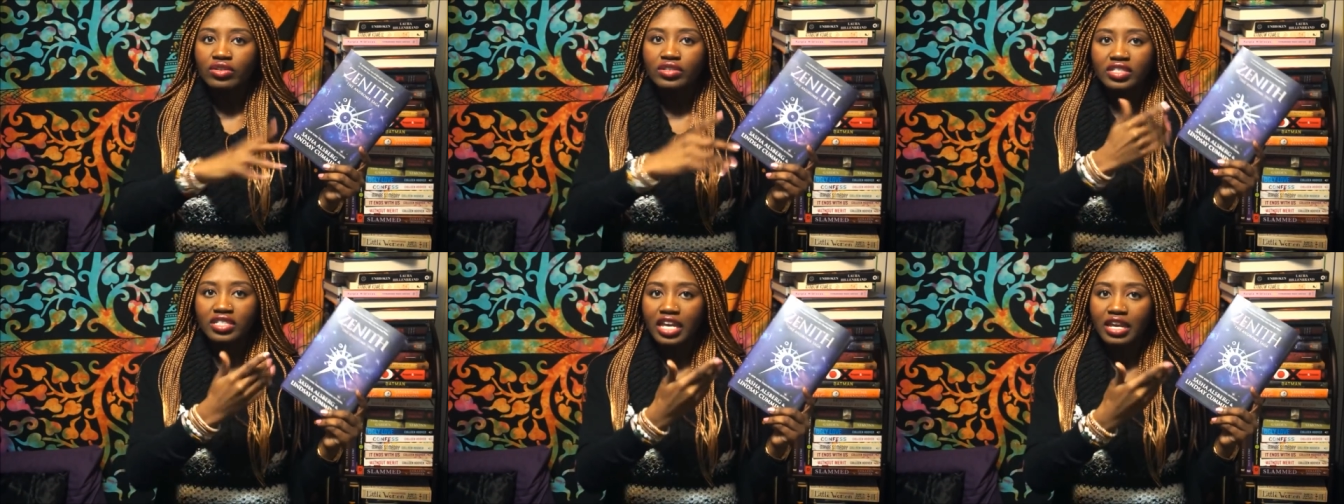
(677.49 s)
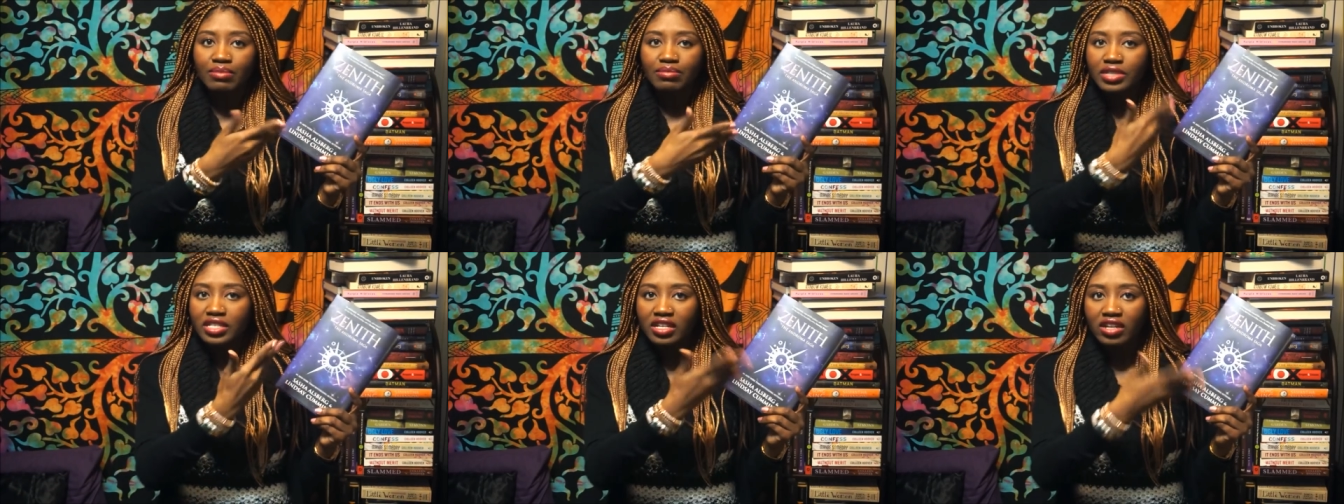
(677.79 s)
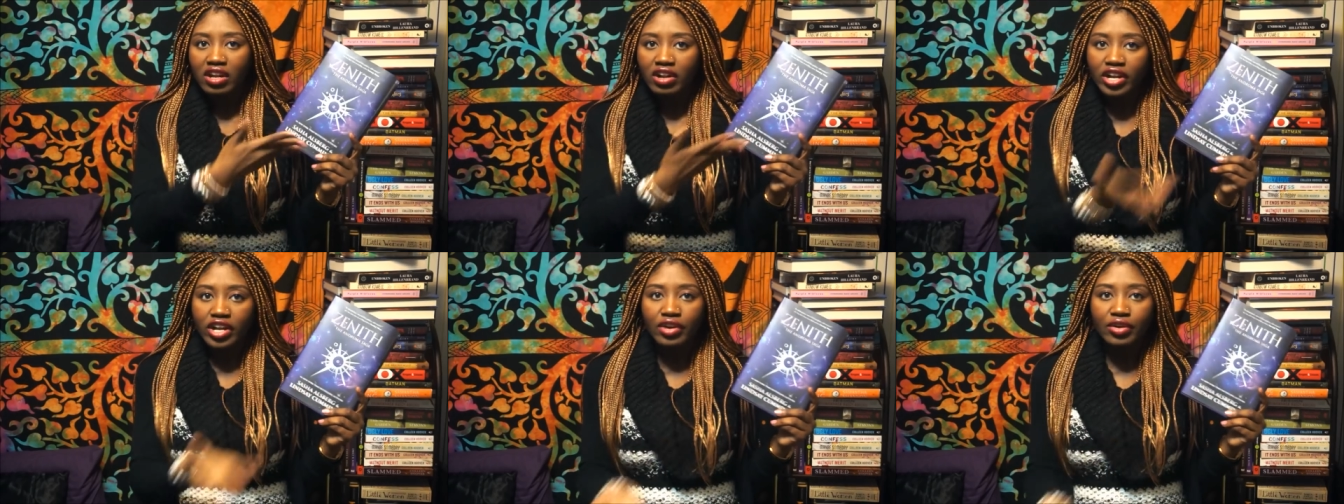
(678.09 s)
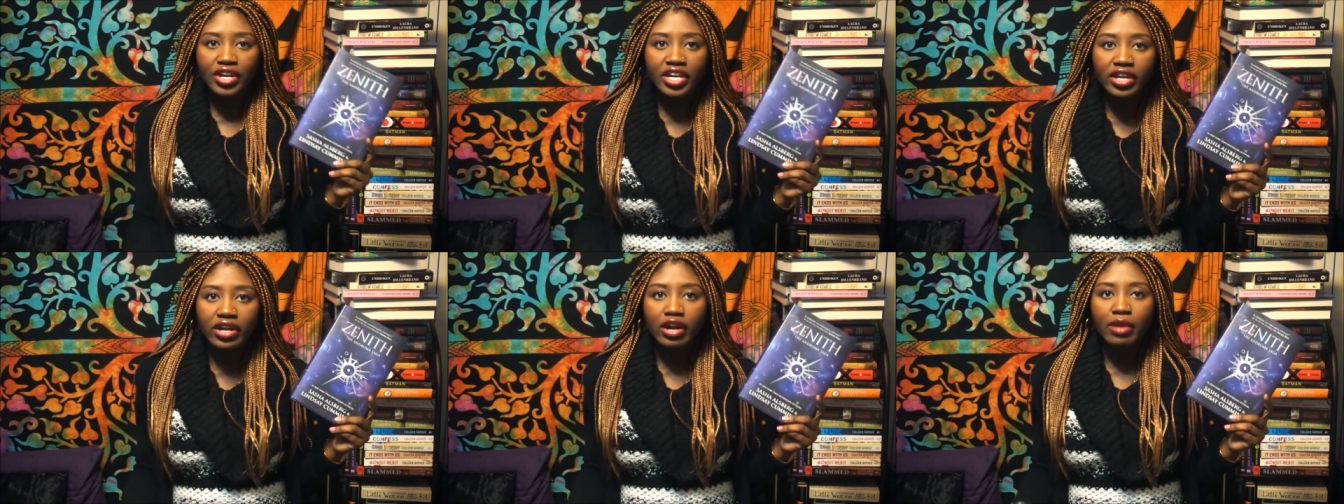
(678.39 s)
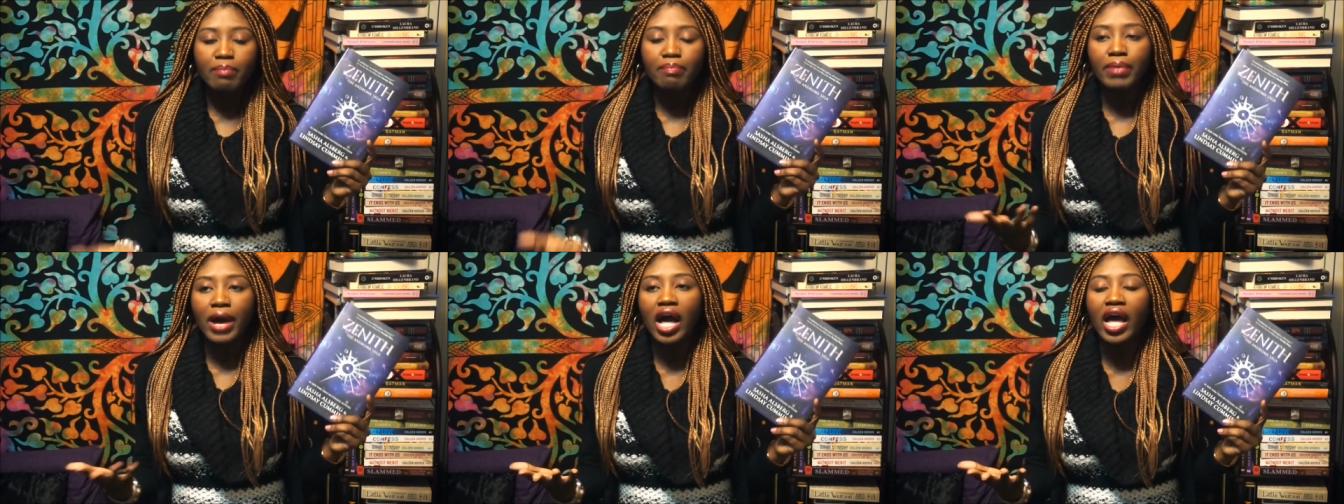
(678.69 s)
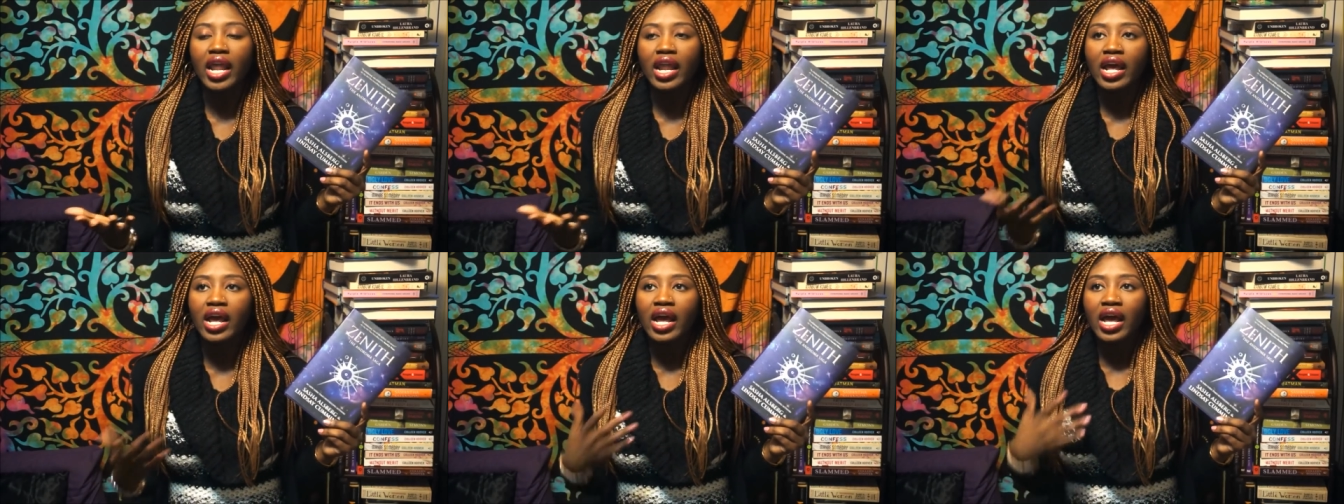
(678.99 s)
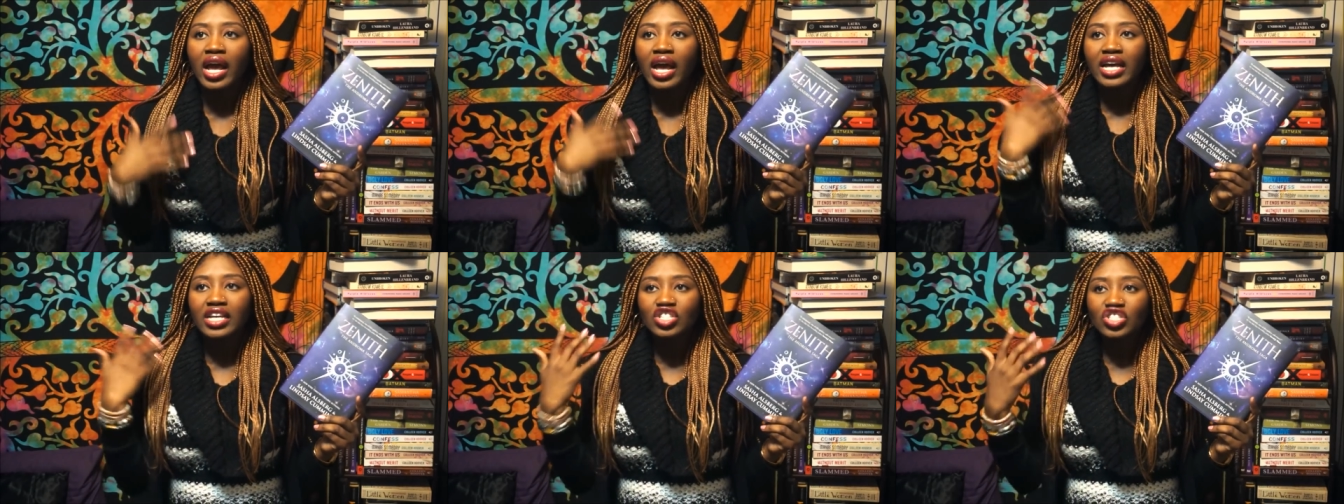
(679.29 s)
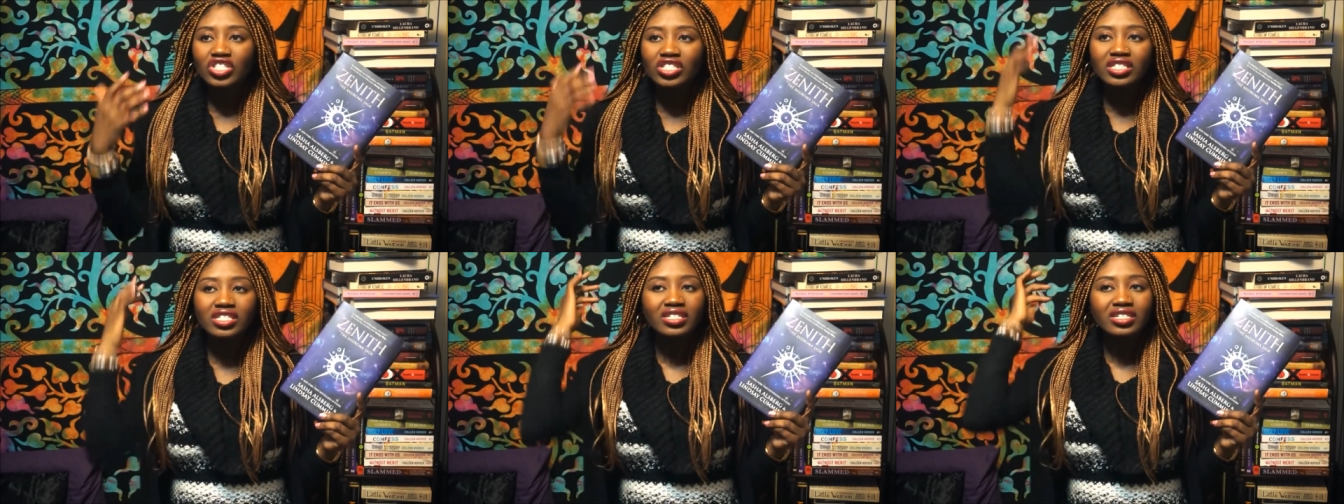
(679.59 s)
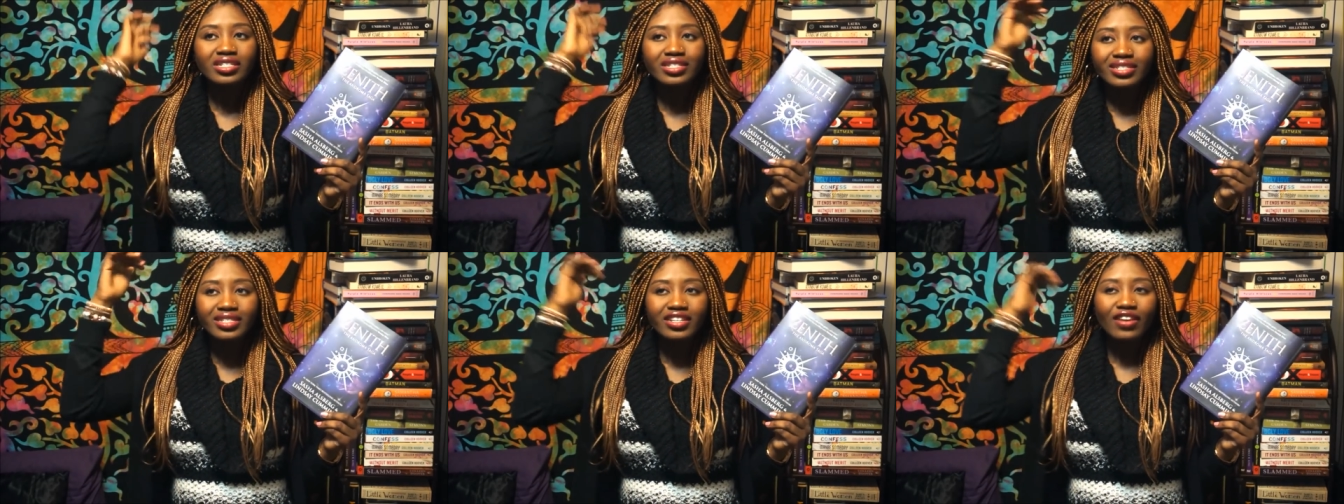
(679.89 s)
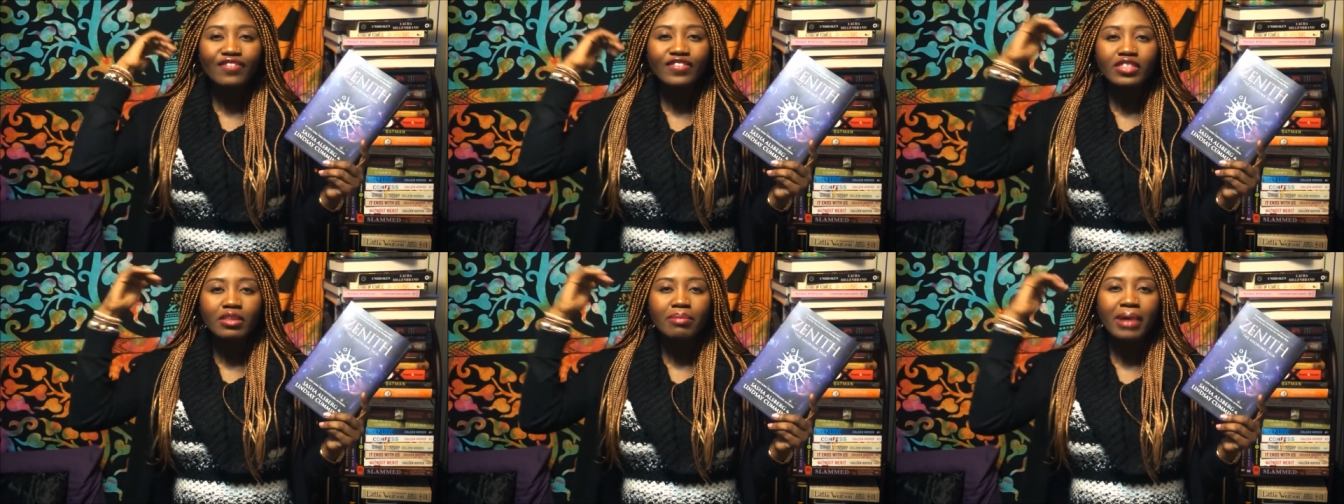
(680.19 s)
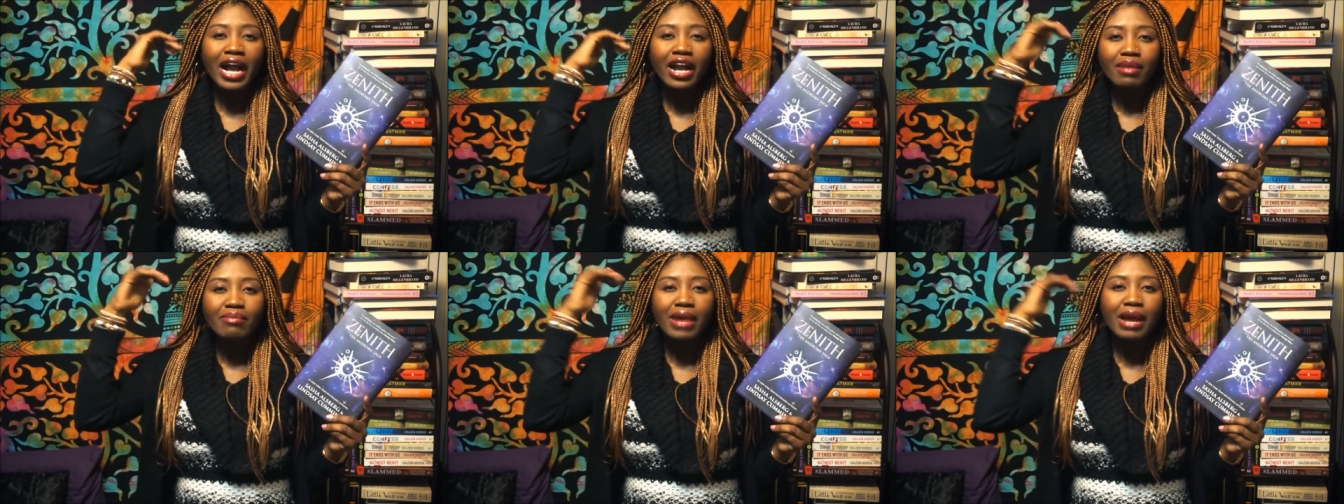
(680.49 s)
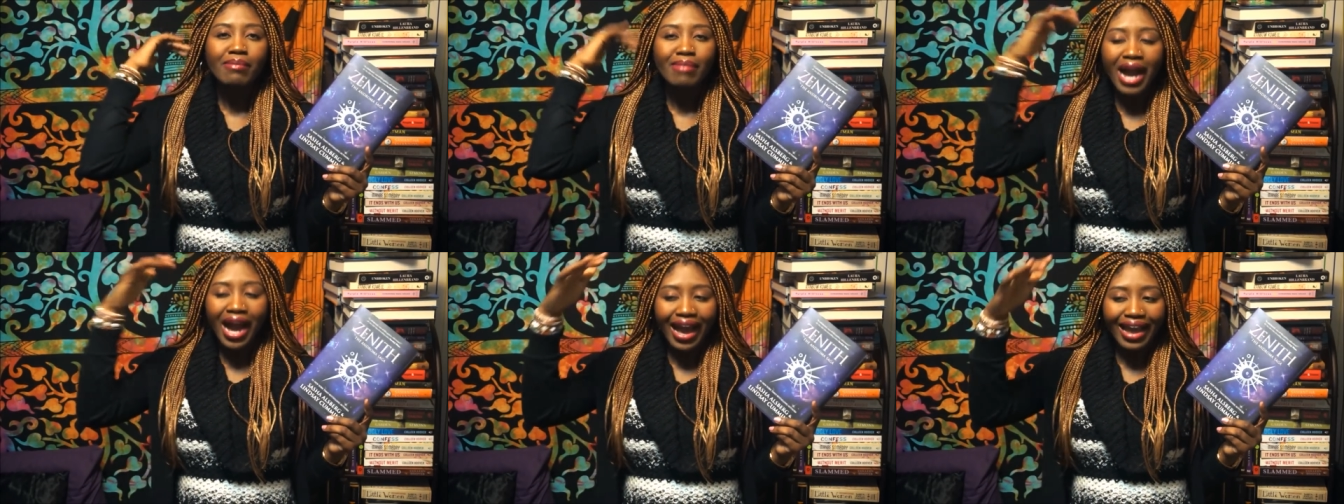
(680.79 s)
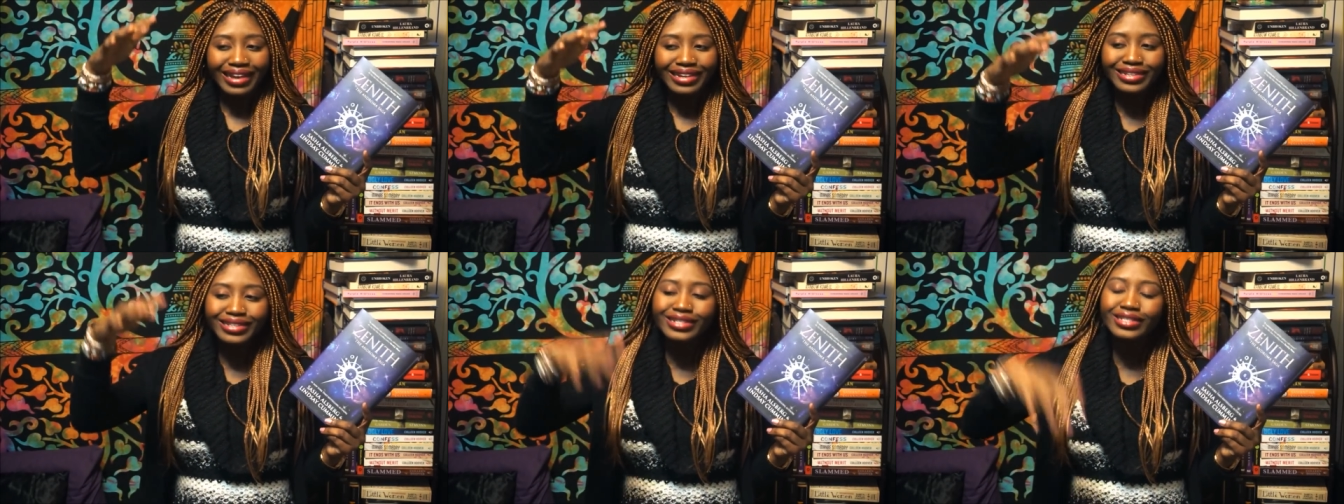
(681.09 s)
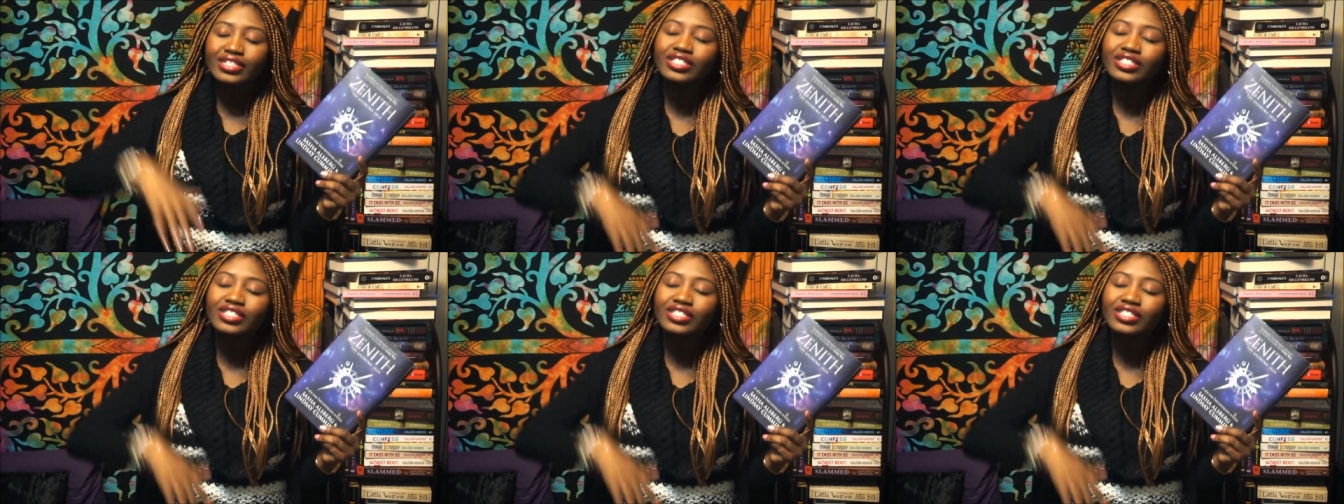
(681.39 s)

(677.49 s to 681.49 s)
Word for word: Same scenario here, but it's just stuff in the back of my mind.